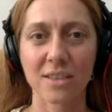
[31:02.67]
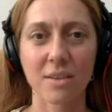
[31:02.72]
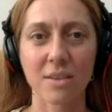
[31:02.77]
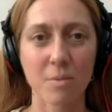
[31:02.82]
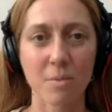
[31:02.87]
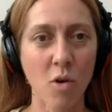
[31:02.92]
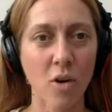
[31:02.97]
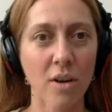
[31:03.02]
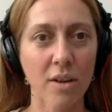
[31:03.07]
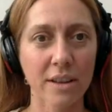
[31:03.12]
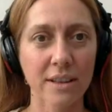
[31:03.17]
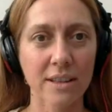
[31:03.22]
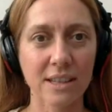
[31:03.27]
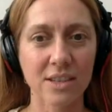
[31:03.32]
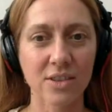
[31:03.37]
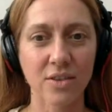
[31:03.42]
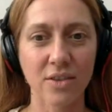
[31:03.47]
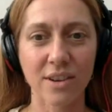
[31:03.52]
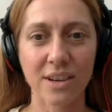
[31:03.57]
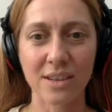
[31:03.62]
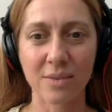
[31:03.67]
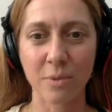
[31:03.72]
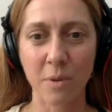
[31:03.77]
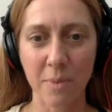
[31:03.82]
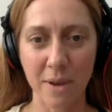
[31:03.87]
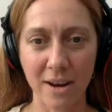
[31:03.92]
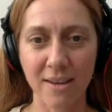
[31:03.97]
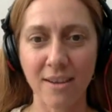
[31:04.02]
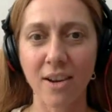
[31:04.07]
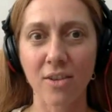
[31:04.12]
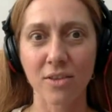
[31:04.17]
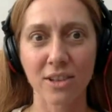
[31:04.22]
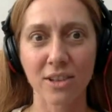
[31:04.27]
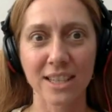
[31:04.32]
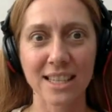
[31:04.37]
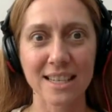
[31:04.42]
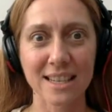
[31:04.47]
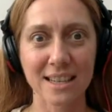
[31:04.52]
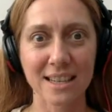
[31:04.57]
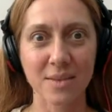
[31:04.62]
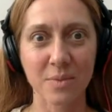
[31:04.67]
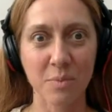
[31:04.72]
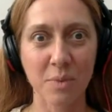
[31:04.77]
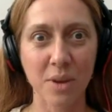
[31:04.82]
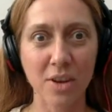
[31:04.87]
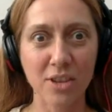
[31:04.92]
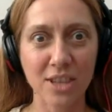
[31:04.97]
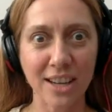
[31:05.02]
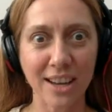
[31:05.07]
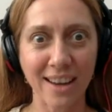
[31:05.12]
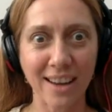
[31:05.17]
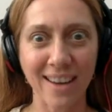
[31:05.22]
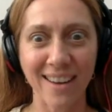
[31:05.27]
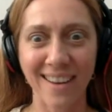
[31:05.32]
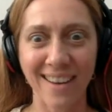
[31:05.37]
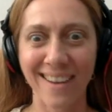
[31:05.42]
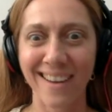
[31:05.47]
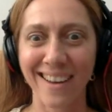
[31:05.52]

So the moral of the story is we better go listen to some music.